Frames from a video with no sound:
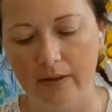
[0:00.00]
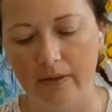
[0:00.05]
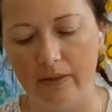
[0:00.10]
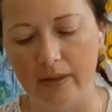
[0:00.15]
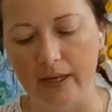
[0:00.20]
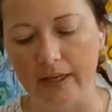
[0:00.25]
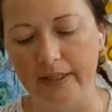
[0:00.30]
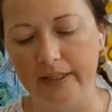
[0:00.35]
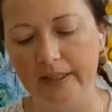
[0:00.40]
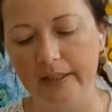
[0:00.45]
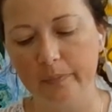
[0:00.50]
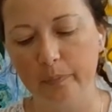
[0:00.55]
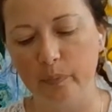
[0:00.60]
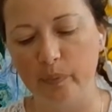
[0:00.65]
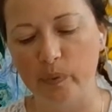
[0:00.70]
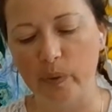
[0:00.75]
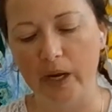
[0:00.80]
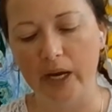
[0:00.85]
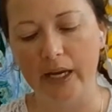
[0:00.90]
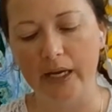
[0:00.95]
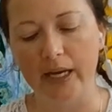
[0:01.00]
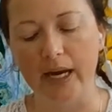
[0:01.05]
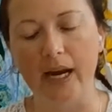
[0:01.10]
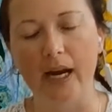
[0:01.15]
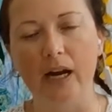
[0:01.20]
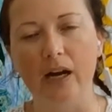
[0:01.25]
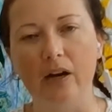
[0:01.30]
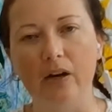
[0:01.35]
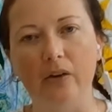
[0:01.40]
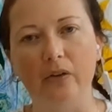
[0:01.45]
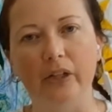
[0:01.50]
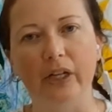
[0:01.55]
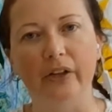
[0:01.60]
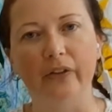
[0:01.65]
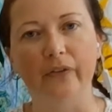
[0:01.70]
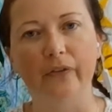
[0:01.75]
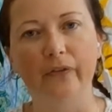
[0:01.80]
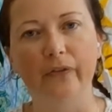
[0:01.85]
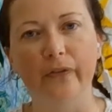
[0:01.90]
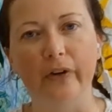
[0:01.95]
They spread out
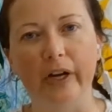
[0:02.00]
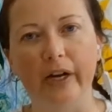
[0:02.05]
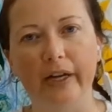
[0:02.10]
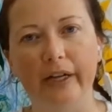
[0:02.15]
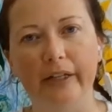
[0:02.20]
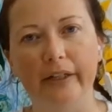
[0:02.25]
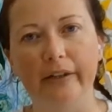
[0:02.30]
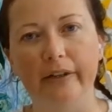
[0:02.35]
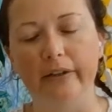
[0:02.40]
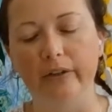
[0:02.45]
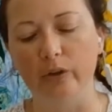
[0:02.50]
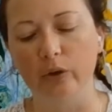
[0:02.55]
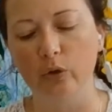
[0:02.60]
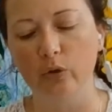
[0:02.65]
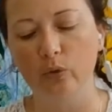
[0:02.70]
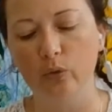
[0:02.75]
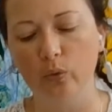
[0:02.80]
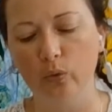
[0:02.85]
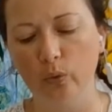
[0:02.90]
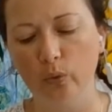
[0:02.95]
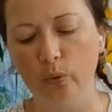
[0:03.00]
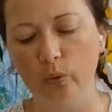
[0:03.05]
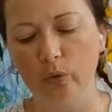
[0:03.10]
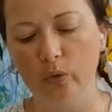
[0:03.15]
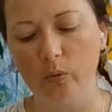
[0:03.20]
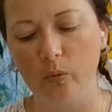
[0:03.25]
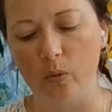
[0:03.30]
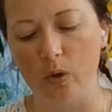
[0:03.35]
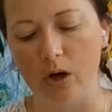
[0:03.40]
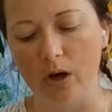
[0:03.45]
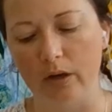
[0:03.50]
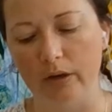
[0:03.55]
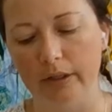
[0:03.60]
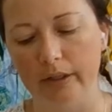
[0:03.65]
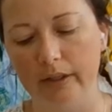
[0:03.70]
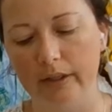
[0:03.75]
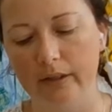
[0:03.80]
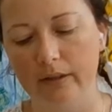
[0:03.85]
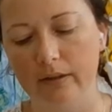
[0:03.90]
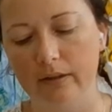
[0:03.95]
and find the cool
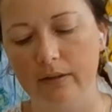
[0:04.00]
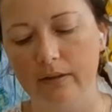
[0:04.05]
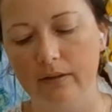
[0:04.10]
water.